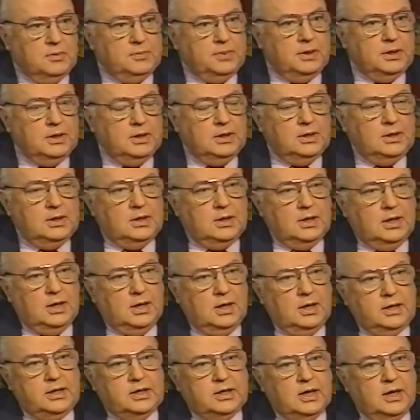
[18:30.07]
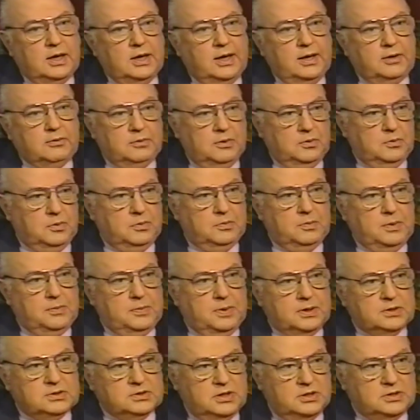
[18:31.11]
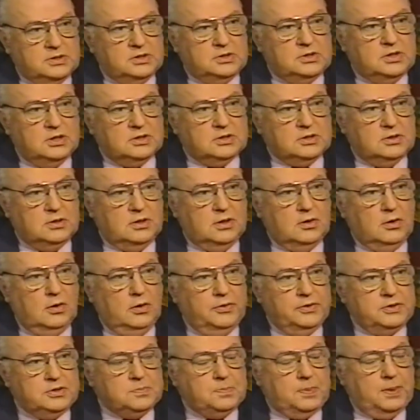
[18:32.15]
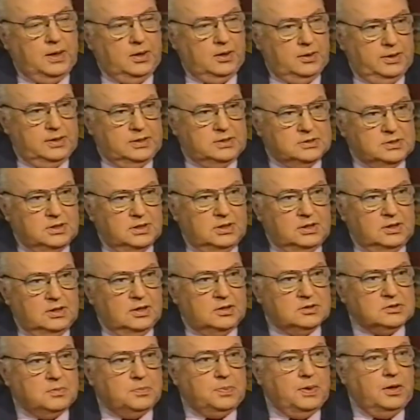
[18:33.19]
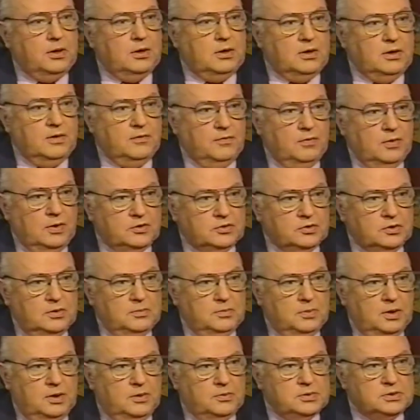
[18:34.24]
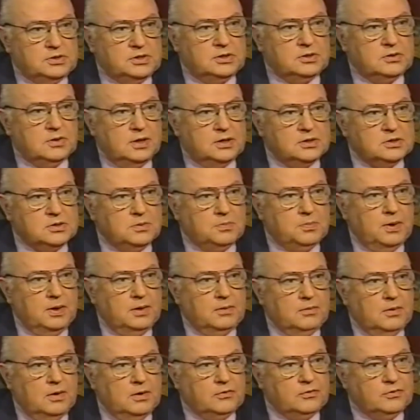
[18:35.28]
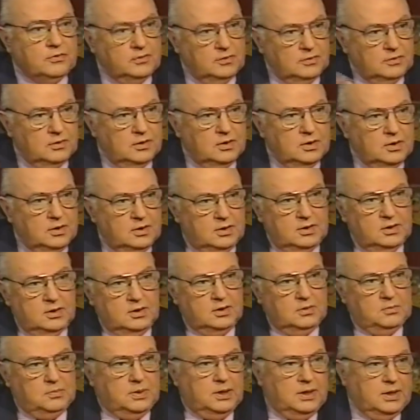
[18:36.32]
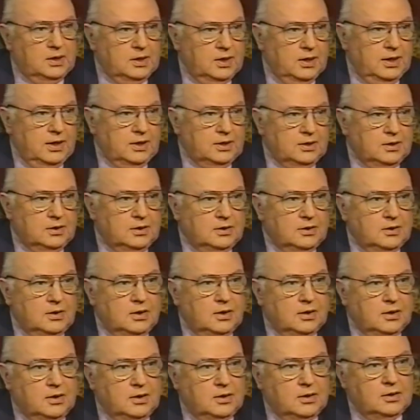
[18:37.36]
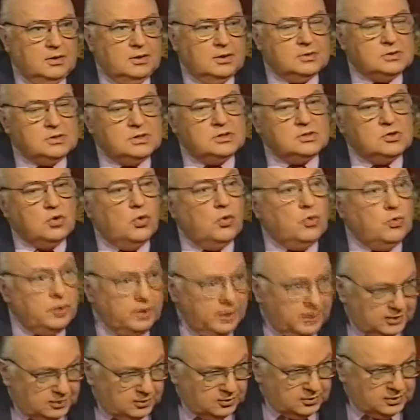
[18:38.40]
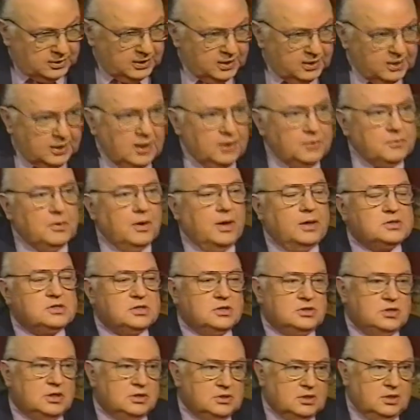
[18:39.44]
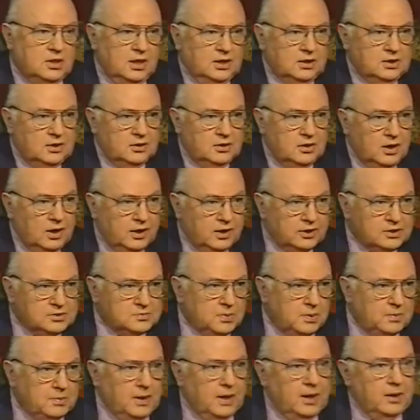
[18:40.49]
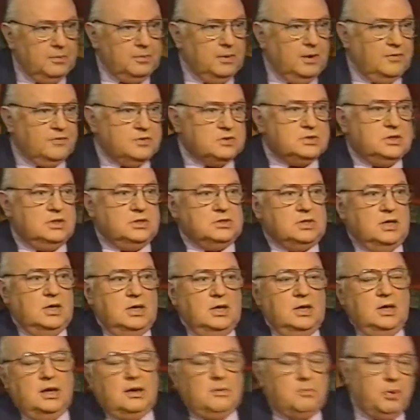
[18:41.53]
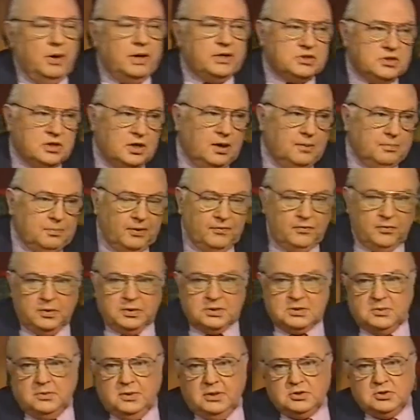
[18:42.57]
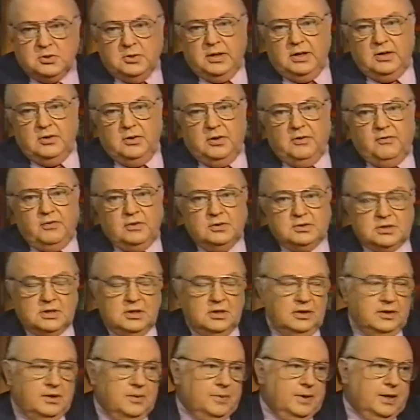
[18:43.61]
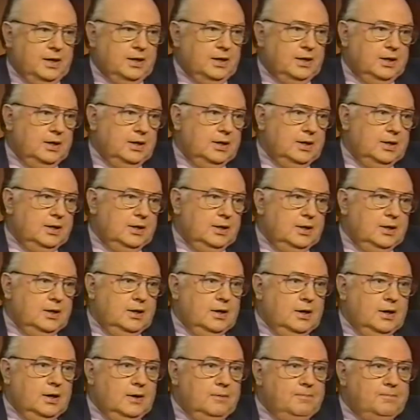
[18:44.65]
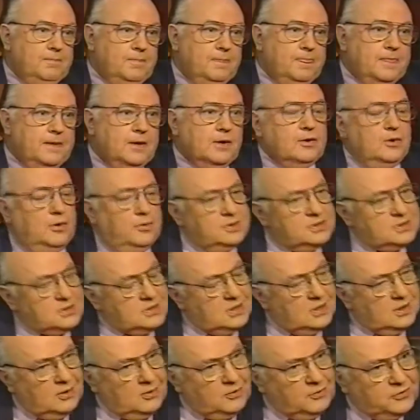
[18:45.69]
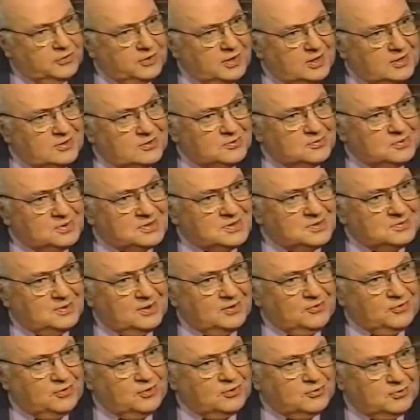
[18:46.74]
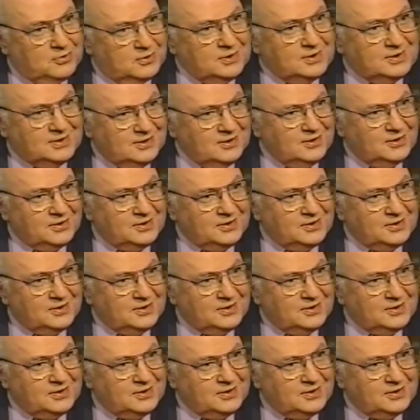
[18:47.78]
But he got angry with me because I suggested that all these parodies that he does, a parody of Rush Limbaugh, in which he tries to paint Rush in a bad light, and that's his own anger getting out. Well, I suggested that to Don, and he's been mad at me ever since. And he brings it up every once in a while, so I know he feels guilty about it. You can always tell, can't you, when somebody feels really guilty?